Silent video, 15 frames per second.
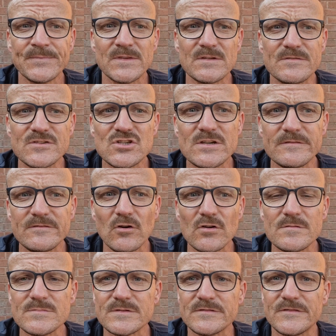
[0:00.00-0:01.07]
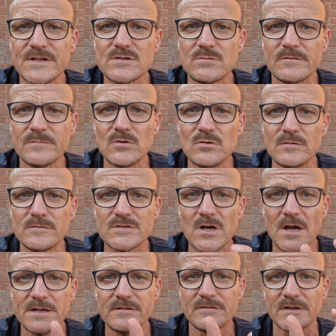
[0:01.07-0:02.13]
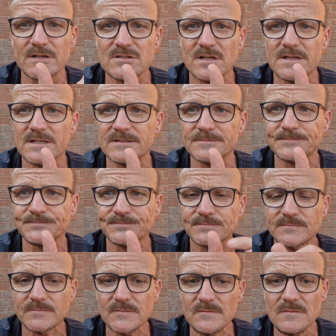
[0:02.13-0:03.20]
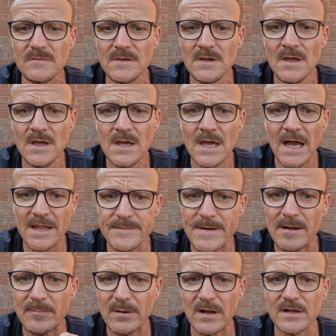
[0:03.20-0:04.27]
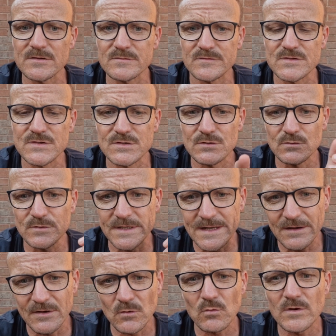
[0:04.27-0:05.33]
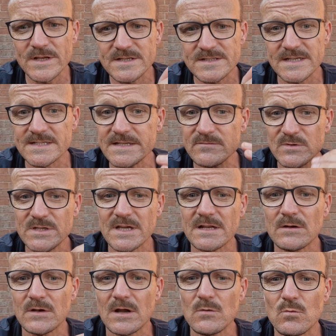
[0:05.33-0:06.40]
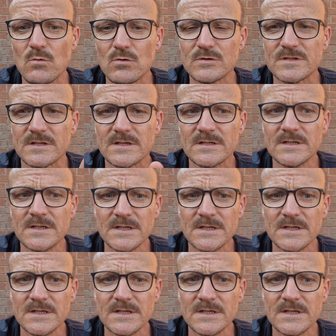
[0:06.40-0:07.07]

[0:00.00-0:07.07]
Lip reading: The sheer volumes of fish we've moved, tiny fish like this, and the amount of plants we've installed, and all these things, even when you get low water,